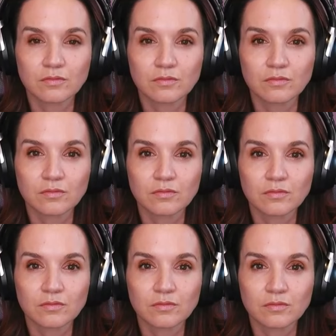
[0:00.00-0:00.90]

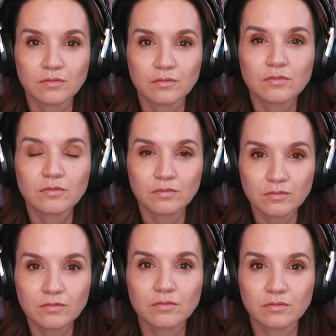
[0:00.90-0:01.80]

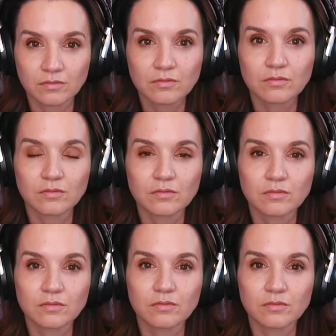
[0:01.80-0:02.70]

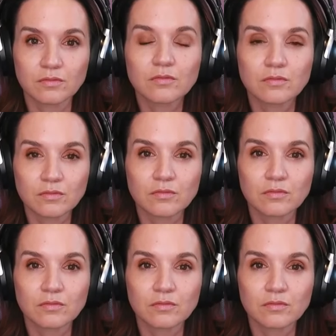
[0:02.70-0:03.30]
This person isn't speaking.